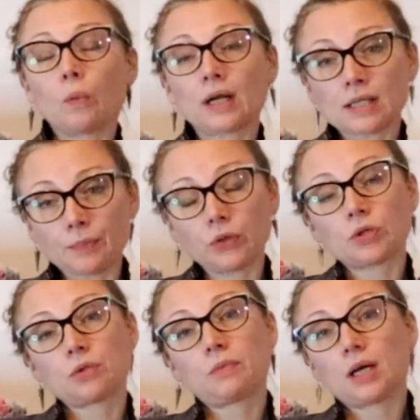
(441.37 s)
When I
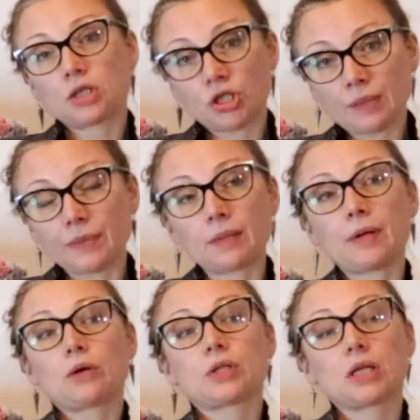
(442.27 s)
spoke to my GP
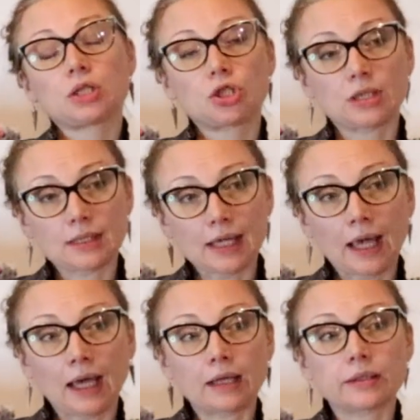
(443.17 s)
about it, she
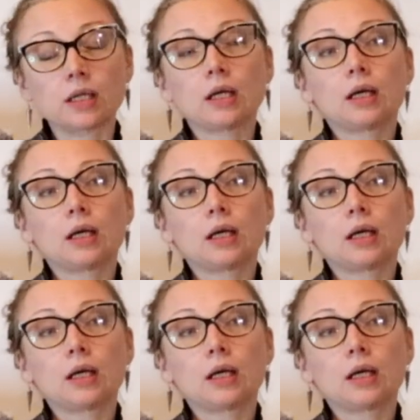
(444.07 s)
said,